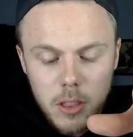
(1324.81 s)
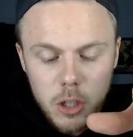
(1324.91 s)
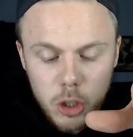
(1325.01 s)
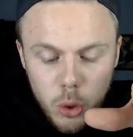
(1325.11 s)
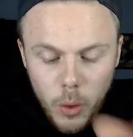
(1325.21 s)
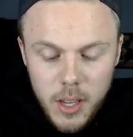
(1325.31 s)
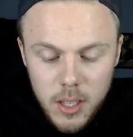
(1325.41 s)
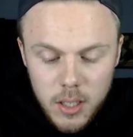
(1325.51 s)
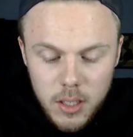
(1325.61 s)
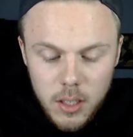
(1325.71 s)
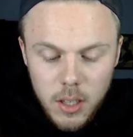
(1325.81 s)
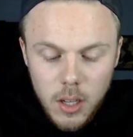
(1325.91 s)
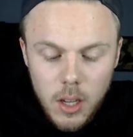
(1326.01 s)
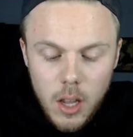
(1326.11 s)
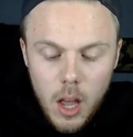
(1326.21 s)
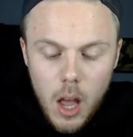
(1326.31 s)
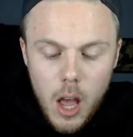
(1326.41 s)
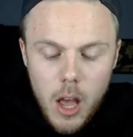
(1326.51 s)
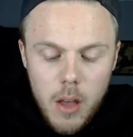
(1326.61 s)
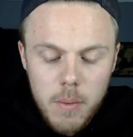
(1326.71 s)
the choice...
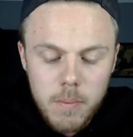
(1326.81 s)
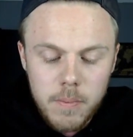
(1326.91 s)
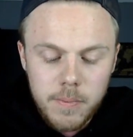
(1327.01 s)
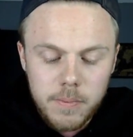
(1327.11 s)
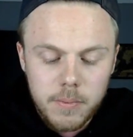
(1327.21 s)
the